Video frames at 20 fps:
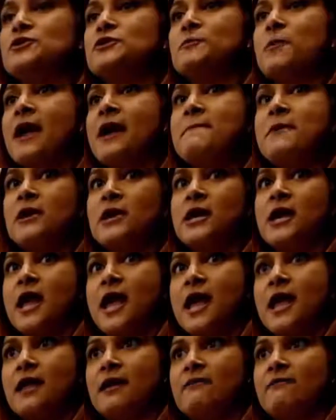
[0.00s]
is primary
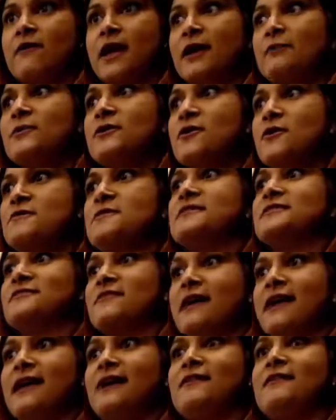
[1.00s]
day, right? We know this,
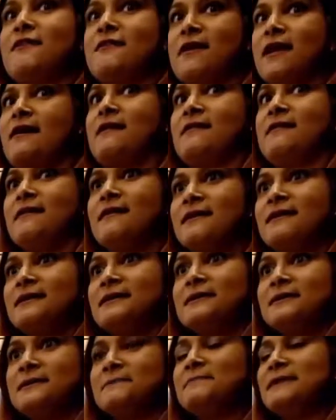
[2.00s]
right? Okay.
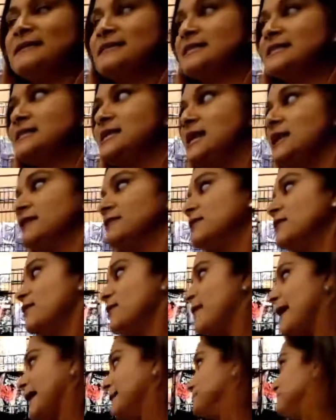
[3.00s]
May 16th.
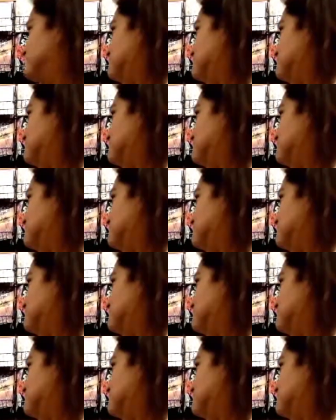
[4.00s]
Okay.